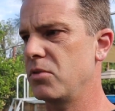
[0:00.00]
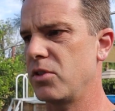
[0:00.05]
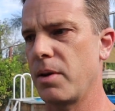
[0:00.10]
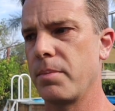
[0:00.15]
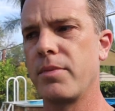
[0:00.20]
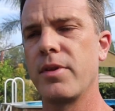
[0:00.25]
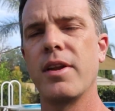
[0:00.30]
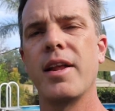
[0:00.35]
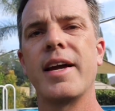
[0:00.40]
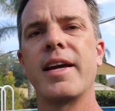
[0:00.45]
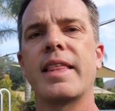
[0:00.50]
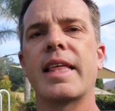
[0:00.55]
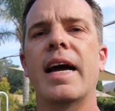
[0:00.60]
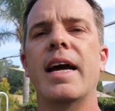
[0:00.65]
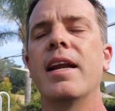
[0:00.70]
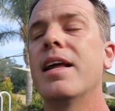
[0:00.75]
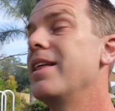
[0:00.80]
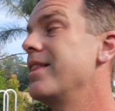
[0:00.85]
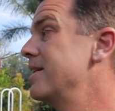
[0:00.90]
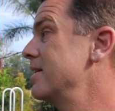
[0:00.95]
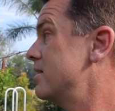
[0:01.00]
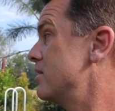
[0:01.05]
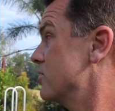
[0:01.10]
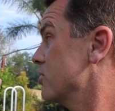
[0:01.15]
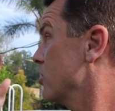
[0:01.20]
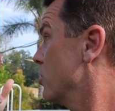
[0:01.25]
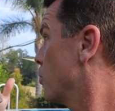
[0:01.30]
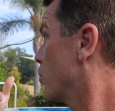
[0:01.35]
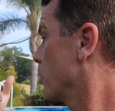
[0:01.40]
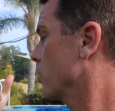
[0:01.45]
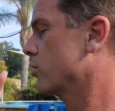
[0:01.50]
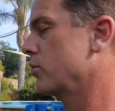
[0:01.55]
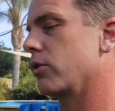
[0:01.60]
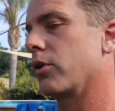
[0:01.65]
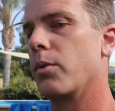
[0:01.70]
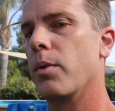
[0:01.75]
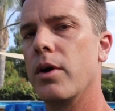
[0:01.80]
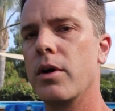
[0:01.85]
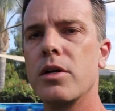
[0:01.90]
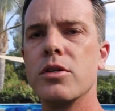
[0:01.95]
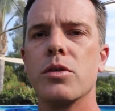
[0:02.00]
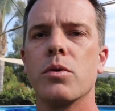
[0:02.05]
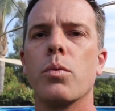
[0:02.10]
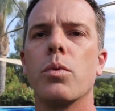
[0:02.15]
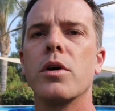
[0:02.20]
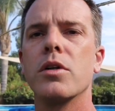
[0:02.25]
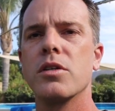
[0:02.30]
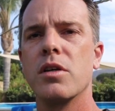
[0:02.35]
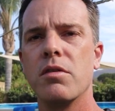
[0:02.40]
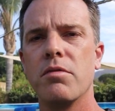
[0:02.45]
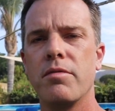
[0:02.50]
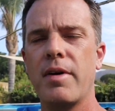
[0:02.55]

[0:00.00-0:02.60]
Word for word: something like that, this is gonna work really well because it works on